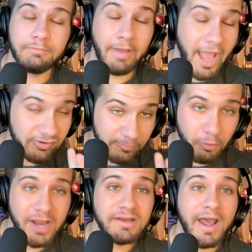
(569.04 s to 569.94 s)
As of
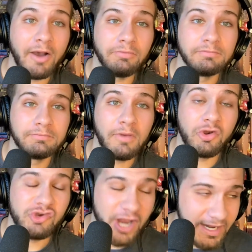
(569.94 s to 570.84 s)
right now,
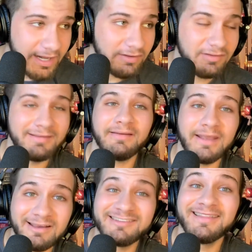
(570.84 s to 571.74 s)
Jenkins
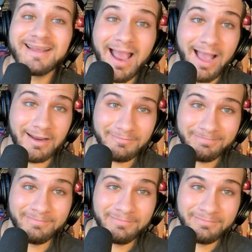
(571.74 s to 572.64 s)
is the guy.
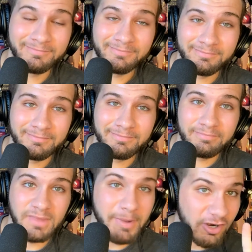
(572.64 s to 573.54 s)

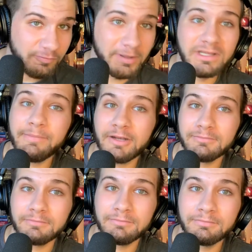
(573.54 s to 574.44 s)
The Bears believe it.
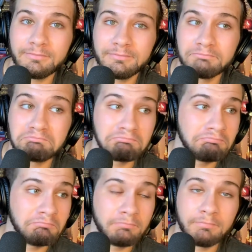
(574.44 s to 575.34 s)

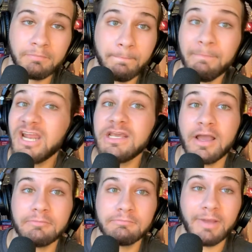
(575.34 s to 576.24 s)

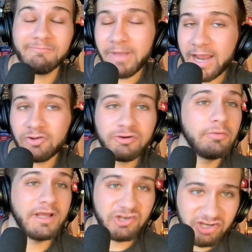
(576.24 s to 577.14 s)
Media and fans, to an
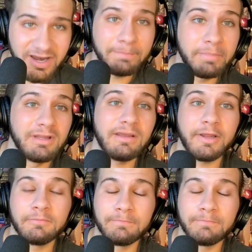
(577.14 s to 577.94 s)
extent, believe it.